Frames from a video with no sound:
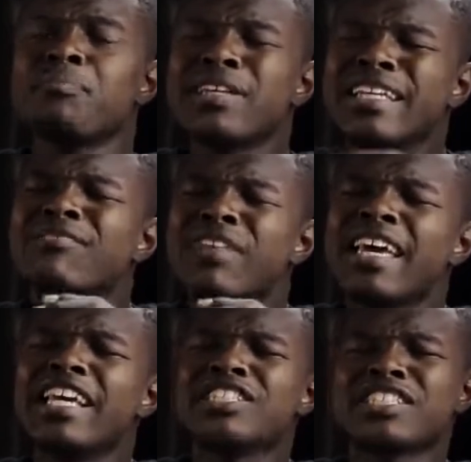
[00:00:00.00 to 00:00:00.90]
Believe that
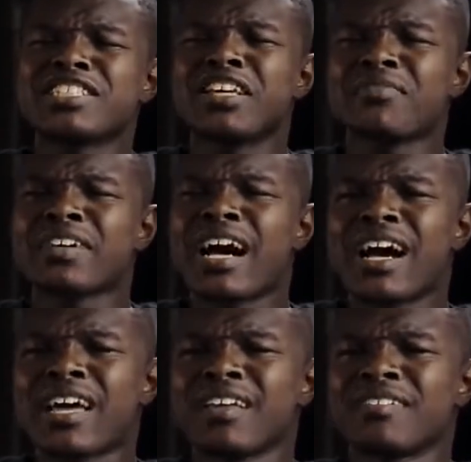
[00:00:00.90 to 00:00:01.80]
He's the Son of
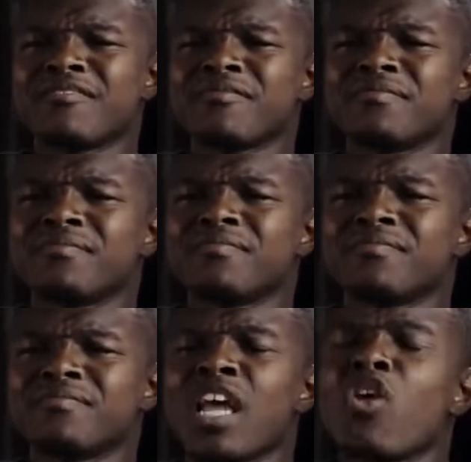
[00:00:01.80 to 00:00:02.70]
God.
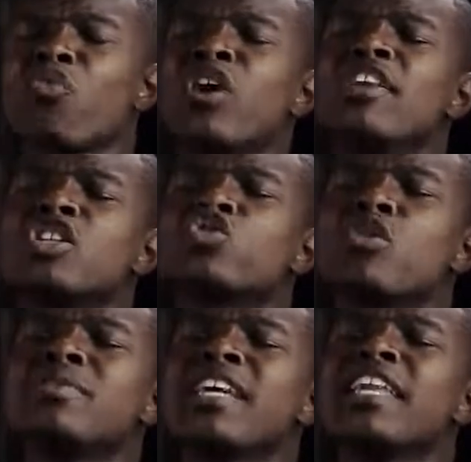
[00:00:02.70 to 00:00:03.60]
Read the
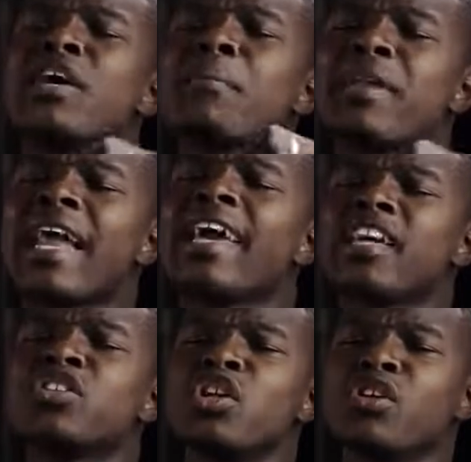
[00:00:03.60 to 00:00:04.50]
scripture and apply
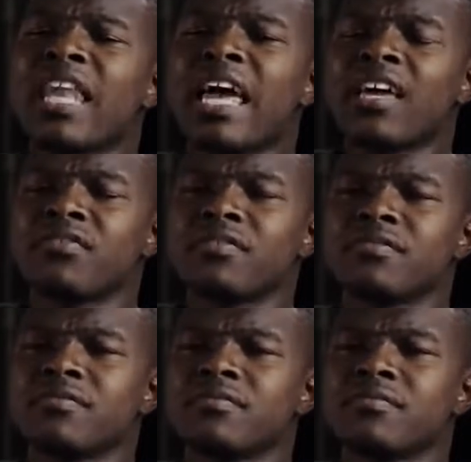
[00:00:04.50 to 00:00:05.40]
it to your life.
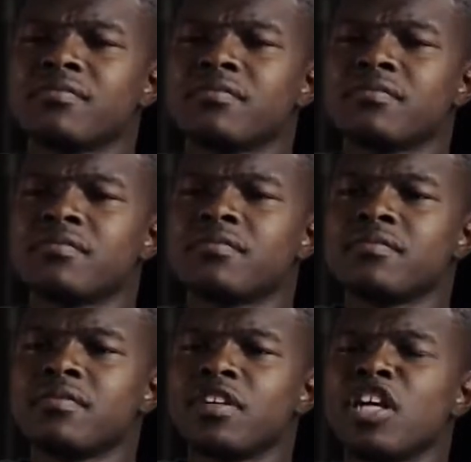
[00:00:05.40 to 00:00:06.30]

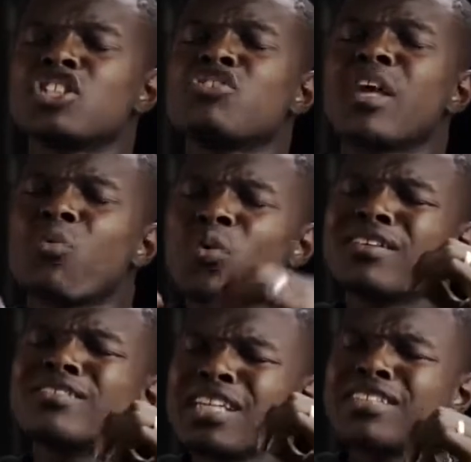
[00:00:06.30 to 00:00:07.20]
So that
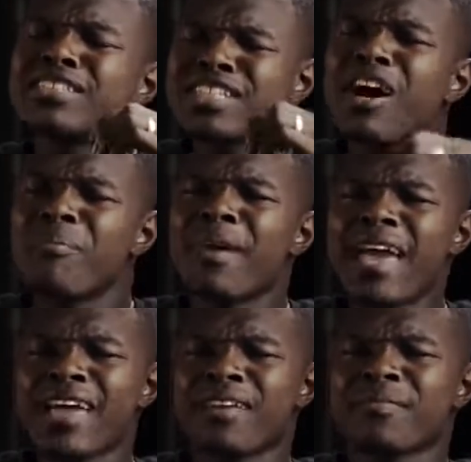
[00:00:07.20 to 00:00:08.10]
when Jesus come
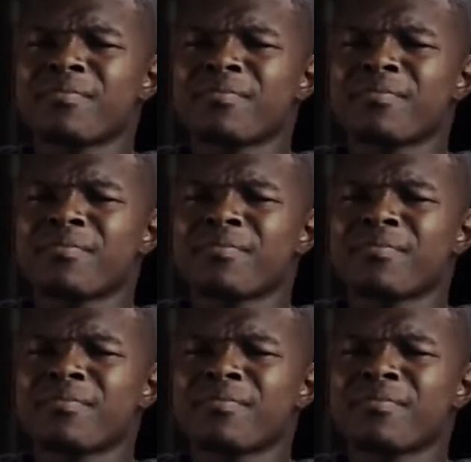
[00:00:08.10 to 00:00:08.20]
back,